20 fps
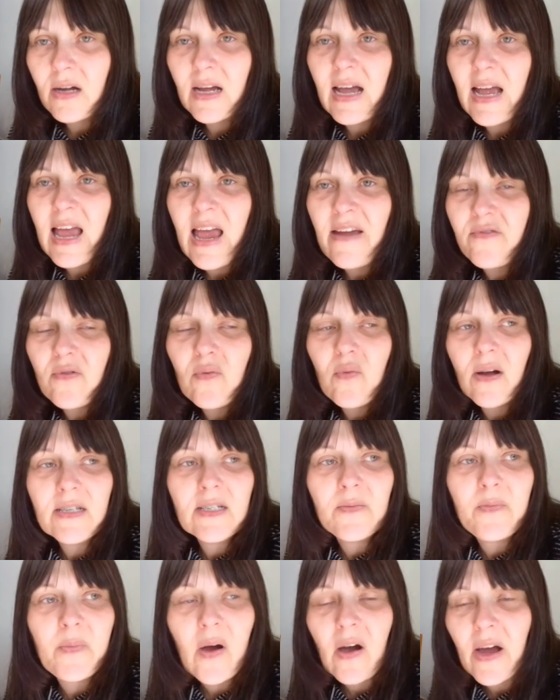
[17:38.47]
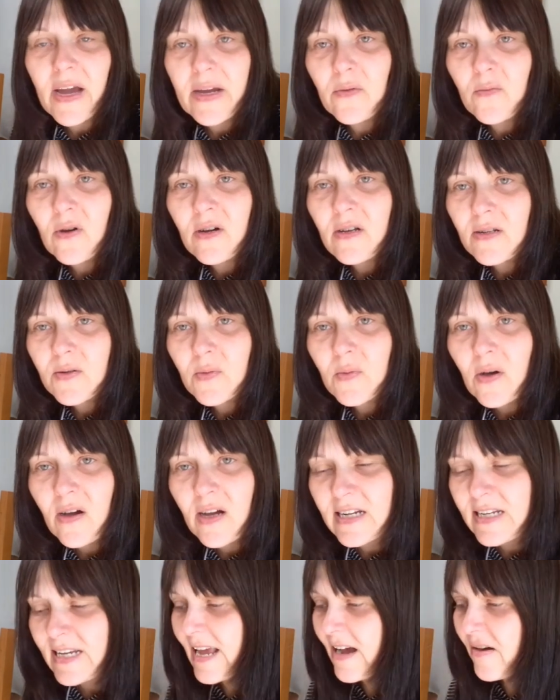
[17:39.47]
everyone's buying
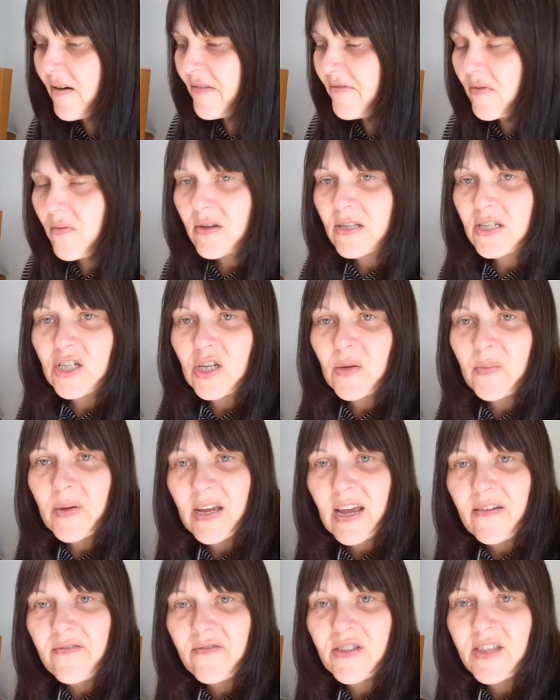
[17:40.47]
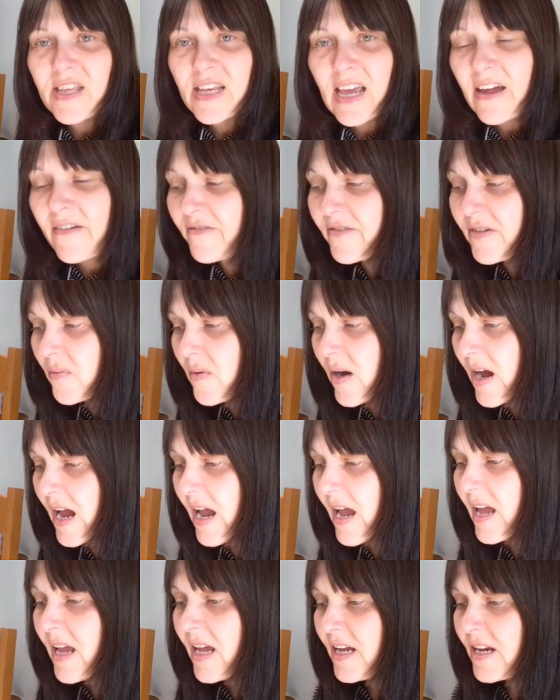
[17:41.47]
worldwide now, everyone's shipping everything everywhere,